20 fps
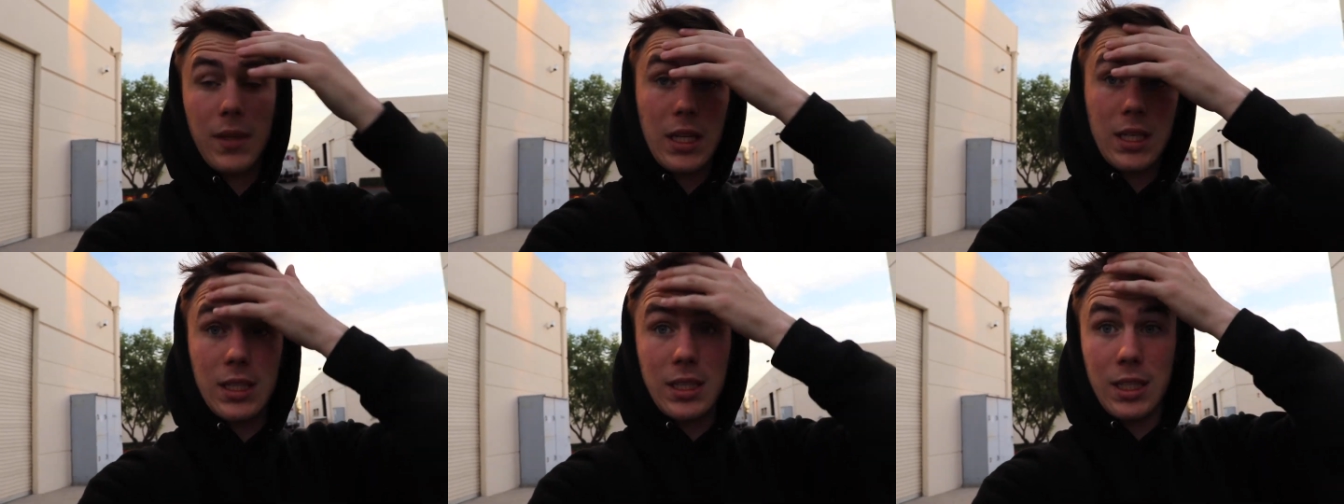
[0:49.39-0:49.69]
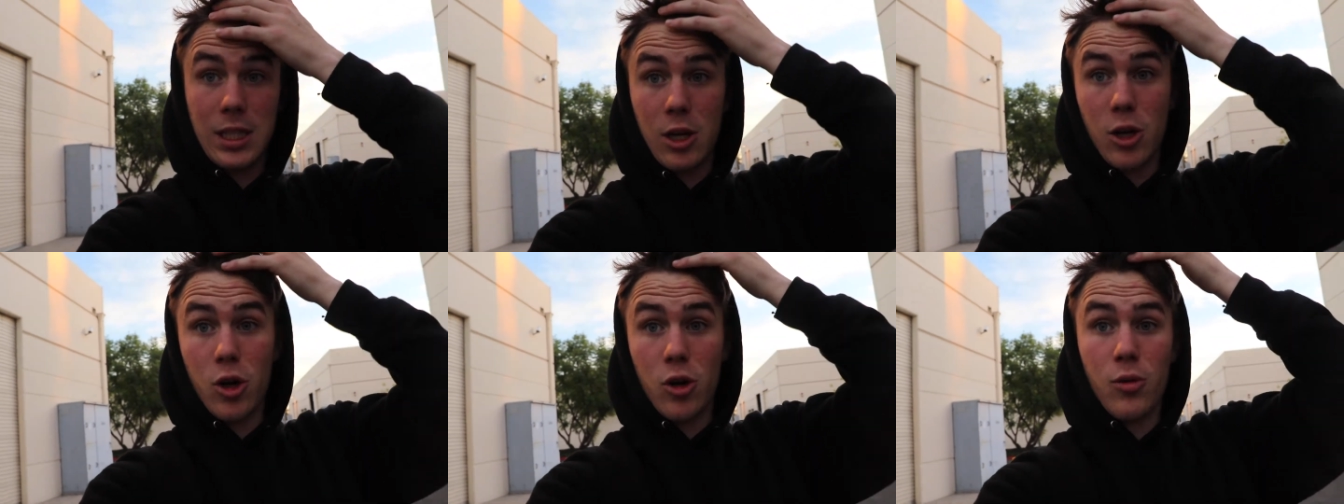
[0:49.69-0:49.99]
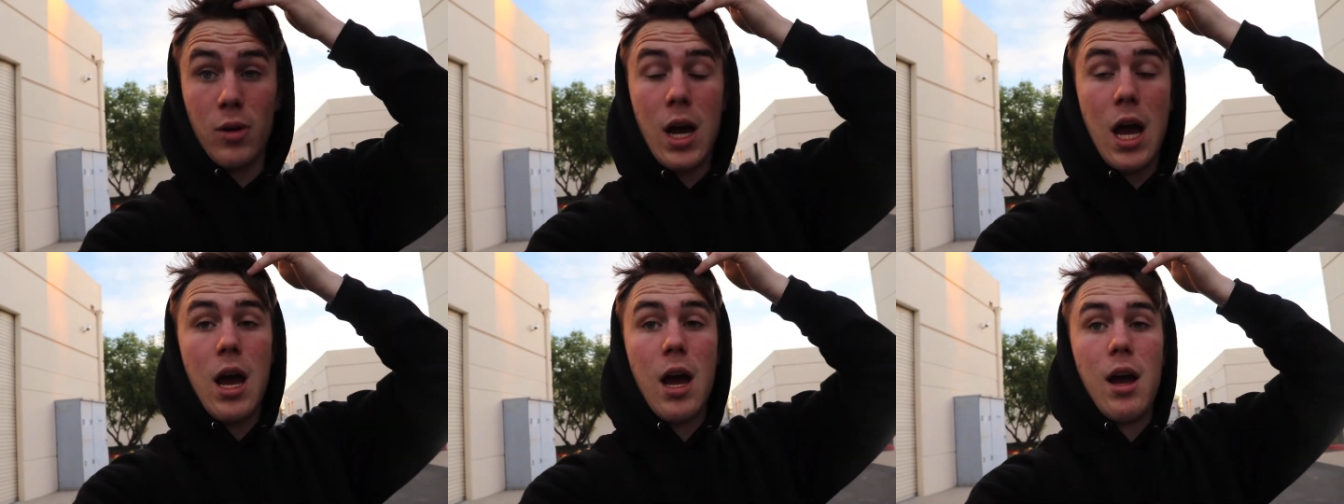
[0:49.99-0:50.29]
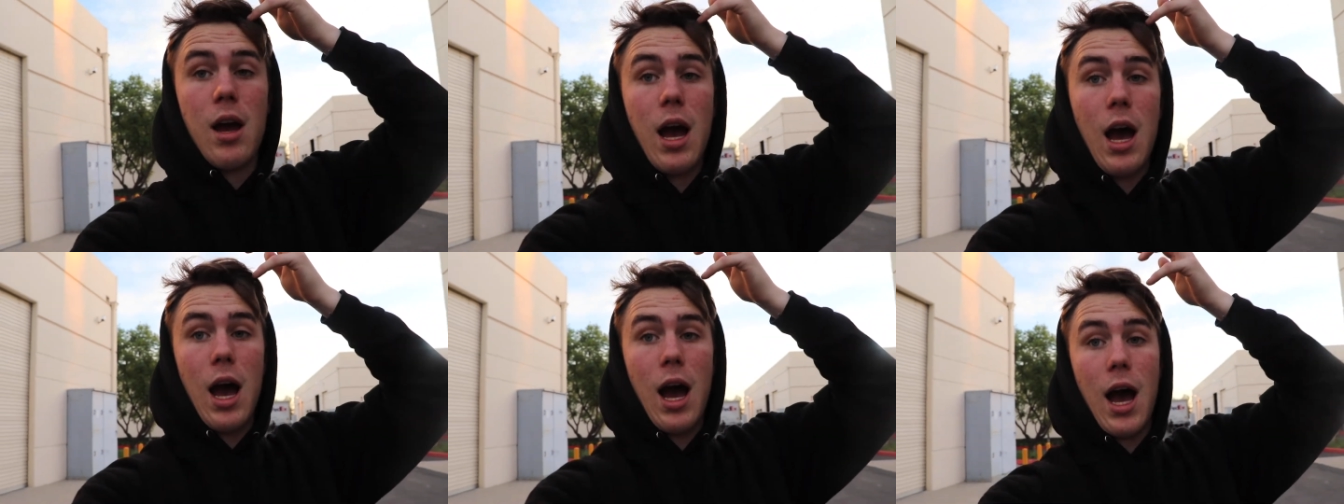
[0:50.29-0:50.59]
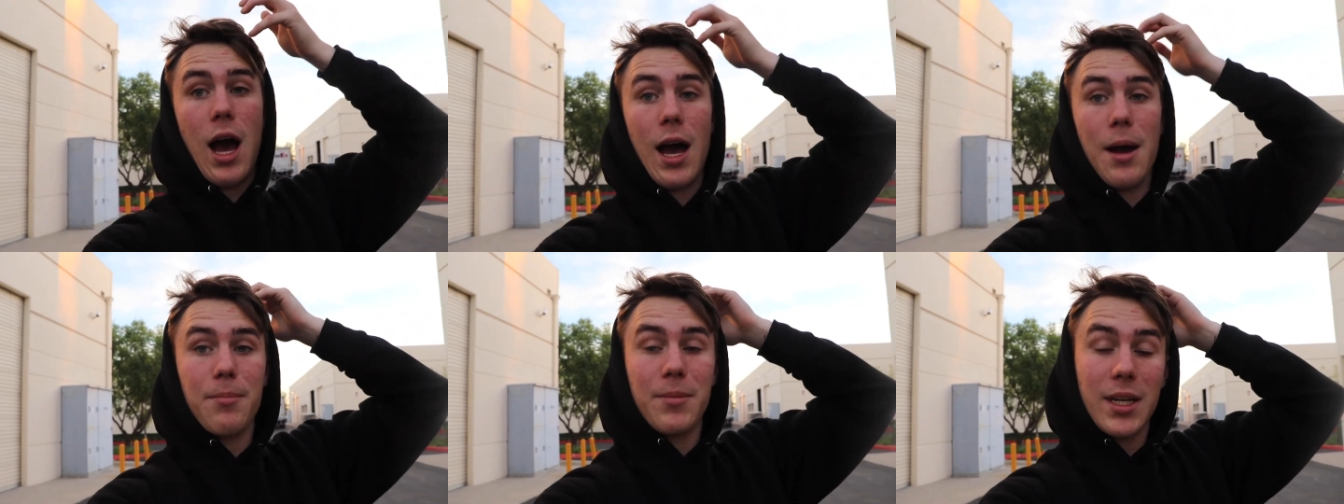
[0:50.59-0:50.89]
So
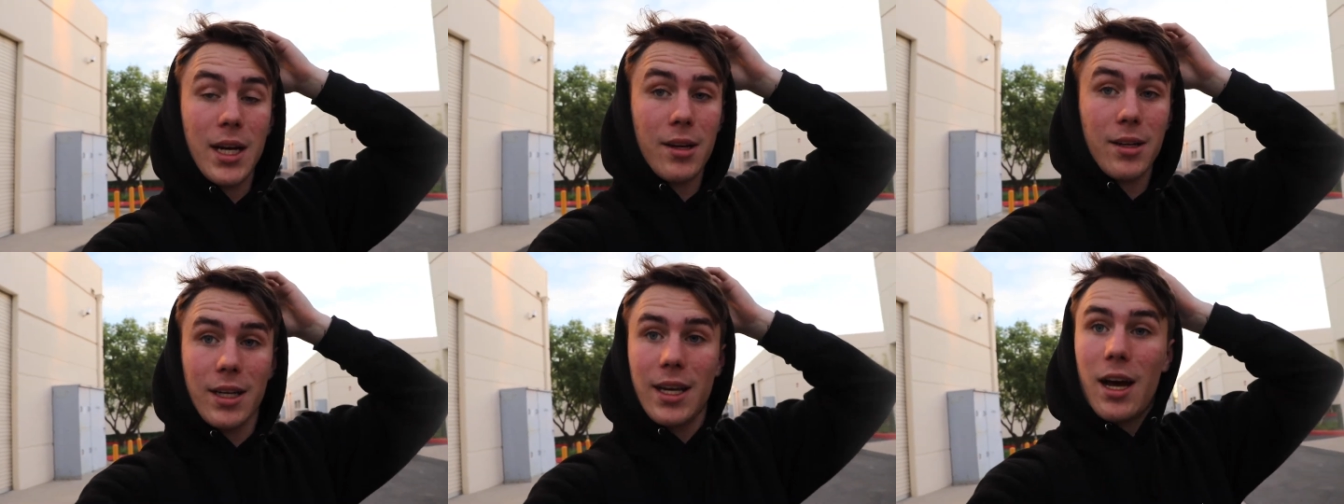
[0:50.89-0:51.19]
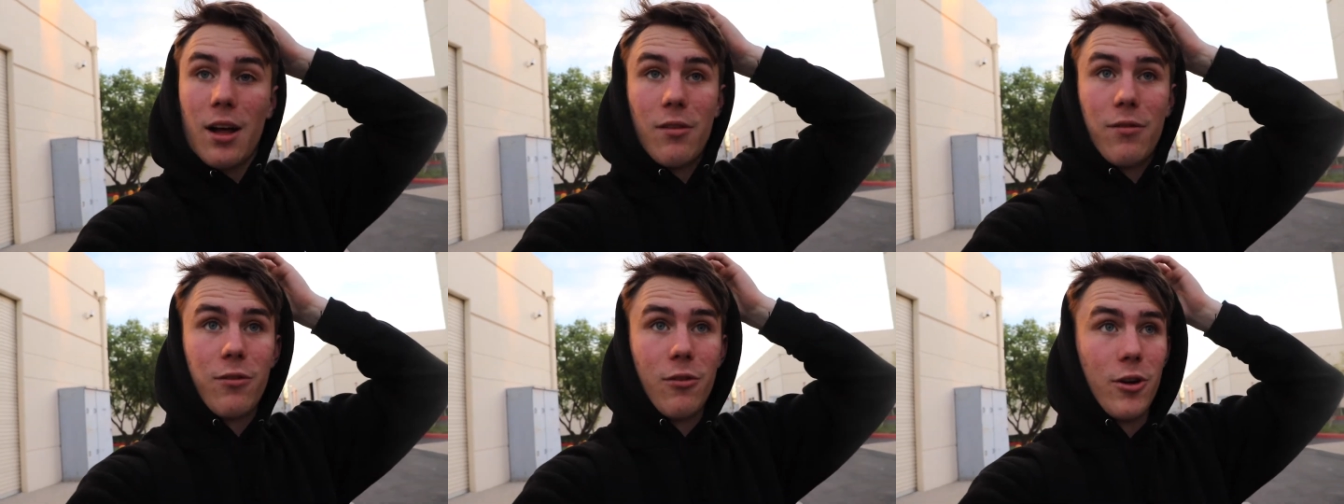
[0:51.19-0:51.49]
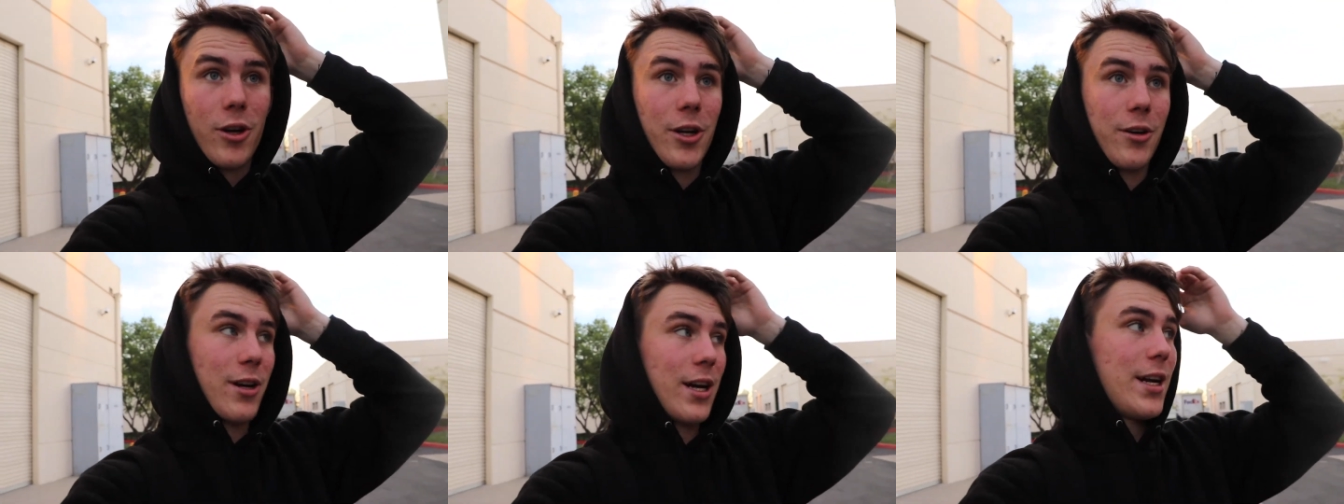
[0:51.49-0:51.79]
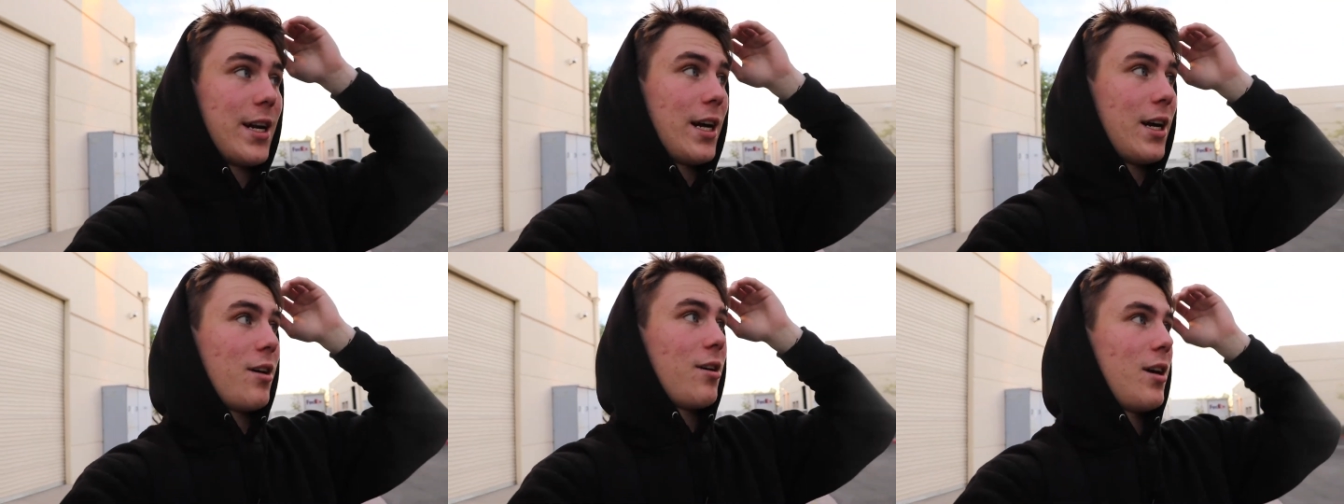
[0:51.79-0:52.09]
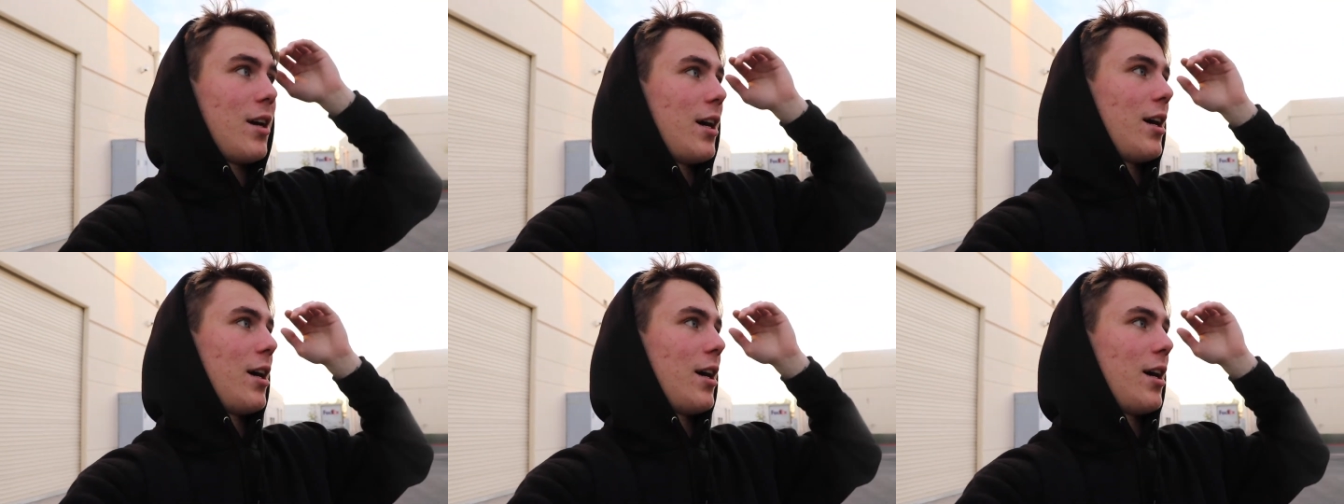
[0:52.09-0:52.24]
I'm down in California right now.